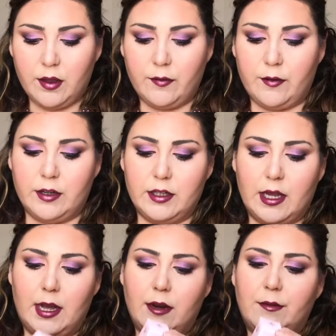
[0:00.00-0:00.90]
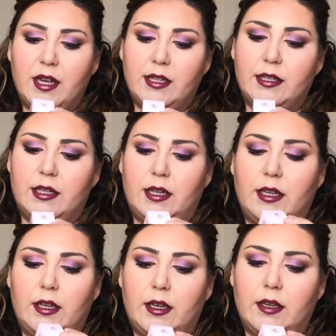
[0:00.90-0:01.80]
The first item I
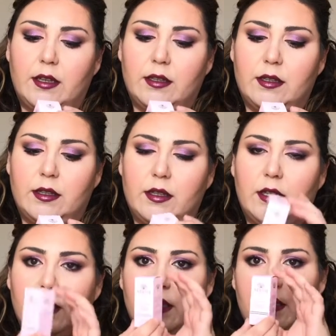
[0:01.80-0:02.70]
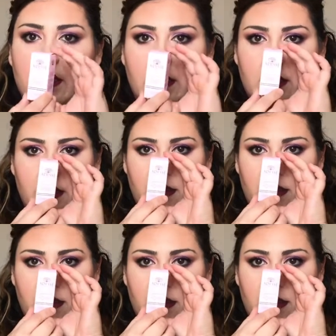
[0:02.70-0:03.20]
see is this.